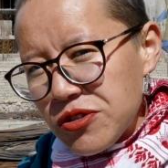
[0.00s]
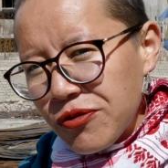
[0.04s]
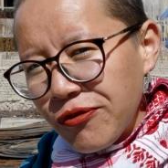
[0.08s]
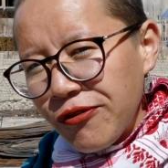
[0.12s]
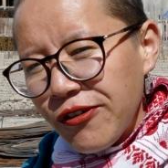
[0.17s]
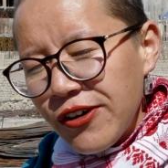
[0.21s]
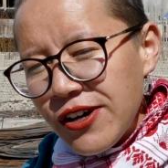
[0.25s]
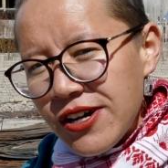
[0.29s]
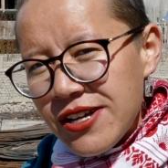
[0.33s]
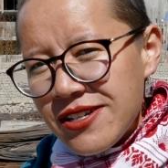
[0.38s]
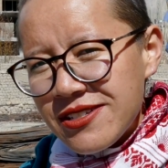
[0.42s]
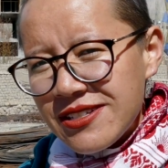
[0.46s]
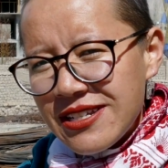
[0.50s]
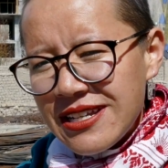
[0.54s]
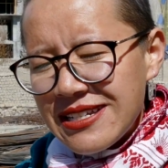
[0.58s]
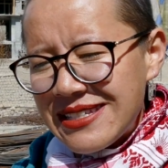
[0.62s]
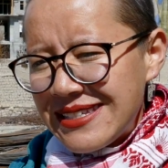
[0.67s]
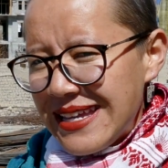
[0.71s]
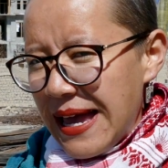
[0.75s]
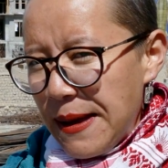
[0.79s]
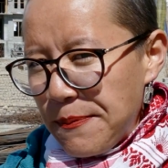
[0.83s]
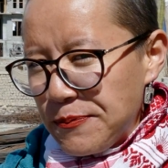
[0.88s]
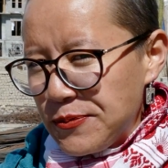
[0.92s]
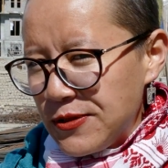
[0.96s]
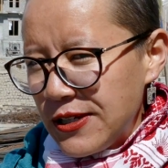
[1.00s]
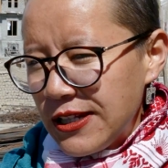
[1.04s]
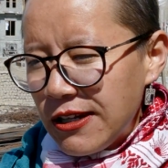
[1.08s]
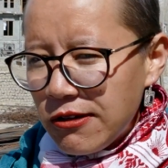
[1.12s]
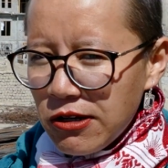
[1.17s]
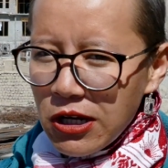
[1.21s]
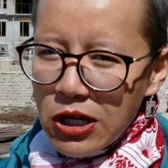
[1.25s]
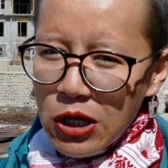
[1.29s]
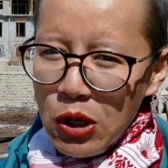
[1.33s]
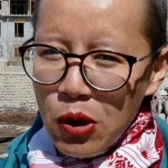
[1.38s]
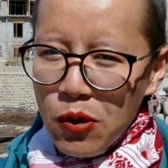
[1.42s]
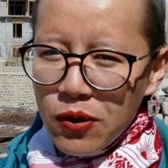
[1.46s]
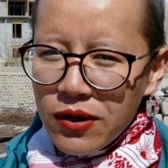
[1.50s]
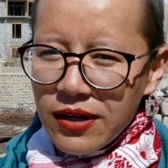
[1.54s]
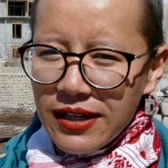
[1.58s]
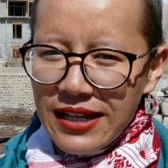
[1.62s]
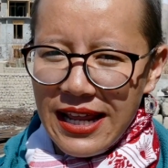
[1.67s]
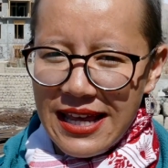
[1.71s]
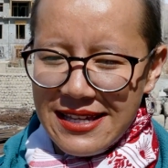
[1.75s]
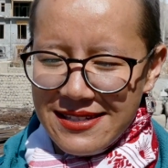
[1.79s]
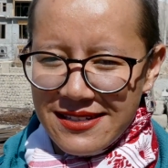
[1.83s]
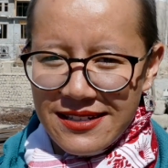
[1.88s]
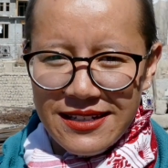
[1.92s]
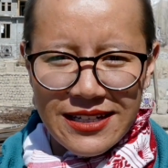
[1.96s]
First, it's absolutely local,
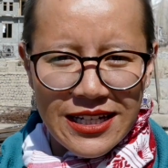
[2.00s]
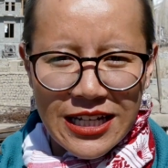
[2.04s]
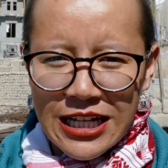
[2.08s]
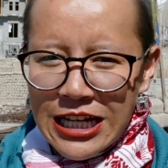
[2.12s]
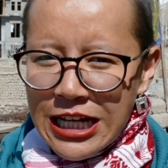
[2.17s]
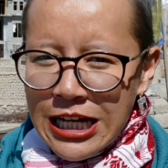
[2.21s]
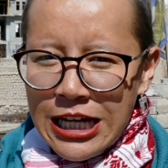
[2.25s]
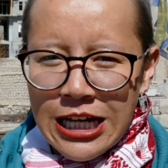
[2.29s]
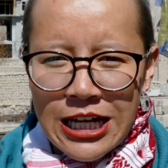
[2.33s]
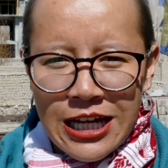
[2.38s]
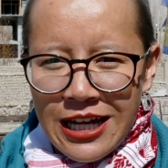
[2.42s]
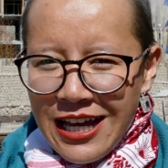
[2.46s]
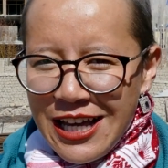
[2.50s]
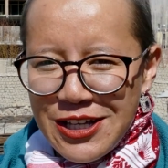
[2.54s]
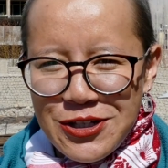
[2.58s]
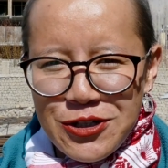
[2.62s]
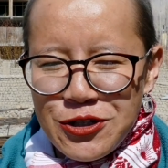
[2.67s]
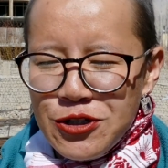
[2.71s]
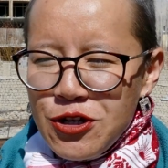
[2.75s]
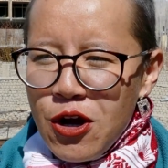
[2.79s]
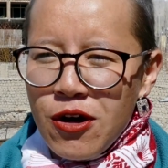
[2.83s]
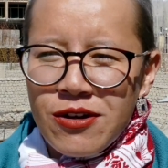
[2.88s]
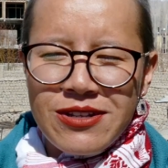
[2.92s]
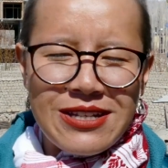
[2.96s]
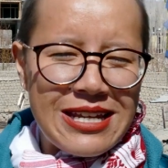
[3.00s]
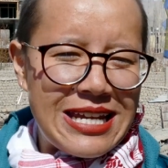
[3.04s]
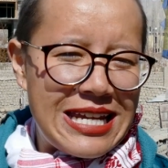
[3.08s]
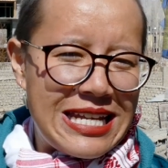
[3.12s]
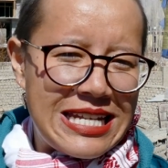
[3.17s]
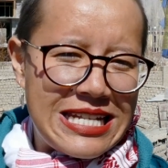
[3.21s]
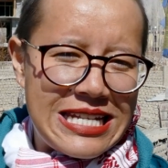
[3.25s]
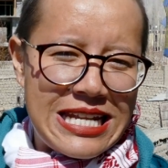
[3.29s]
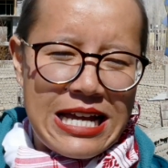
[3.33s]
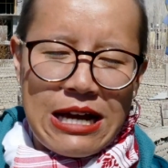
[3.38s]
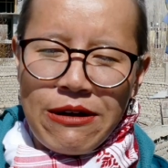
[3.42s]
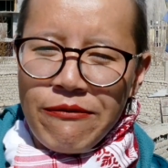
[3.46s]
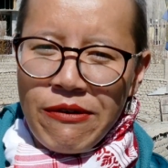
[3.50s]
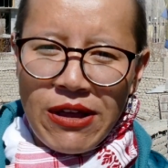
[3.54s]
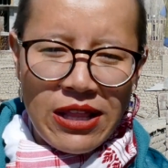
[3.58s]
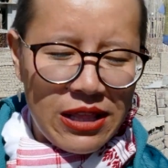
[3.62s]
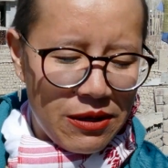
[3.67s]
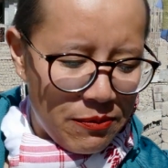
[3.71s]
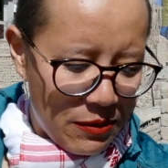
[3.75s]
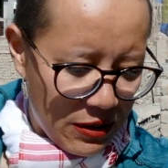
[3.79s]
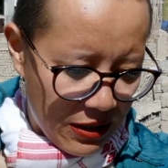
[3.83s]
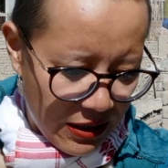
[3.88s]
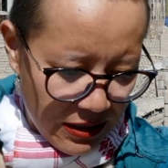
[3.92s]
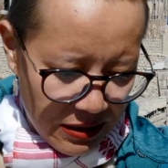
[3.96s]
as in it's not
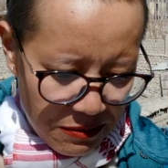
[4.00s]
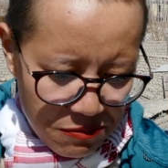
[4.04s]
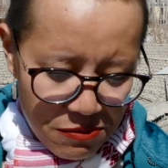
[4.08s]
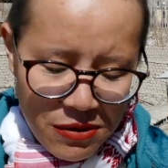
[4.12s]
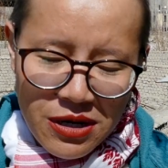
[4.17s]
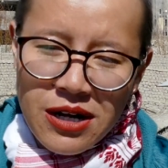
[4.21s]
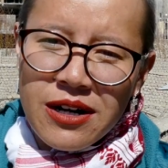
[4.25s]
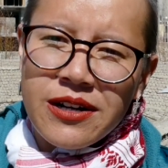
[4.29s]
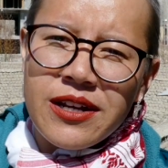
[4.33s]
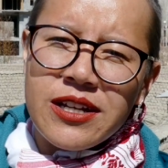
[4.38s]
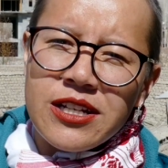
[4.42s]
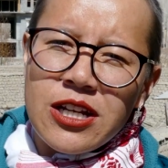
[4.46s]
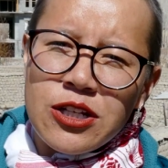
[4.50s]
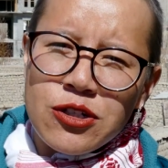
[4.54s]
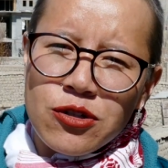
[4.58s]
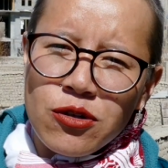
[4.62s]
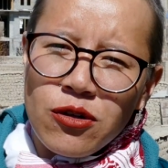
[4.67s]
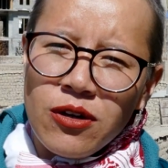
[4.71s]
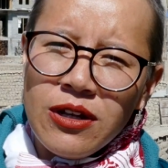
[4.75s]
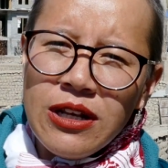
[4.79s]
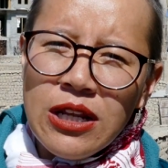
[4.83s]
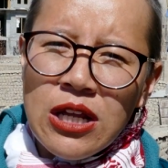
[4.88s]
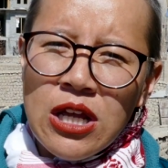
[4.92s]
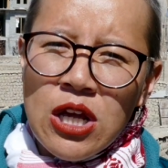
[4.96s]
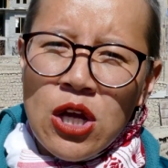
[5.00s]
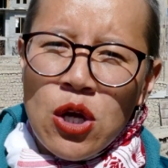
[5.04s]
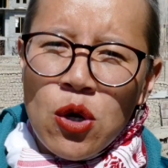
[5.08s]
available in the market at all.